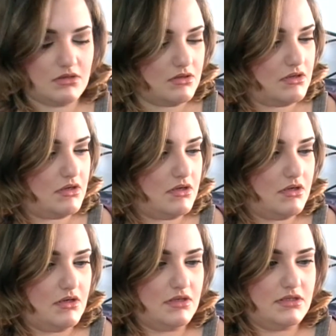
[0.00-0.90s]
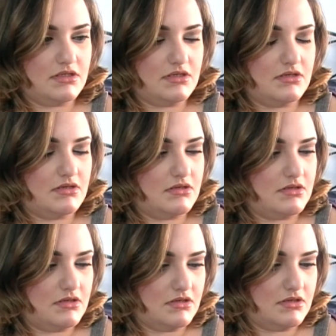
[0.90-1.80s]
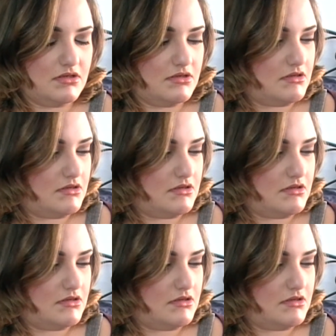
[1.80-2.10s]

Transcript: Nothing is said.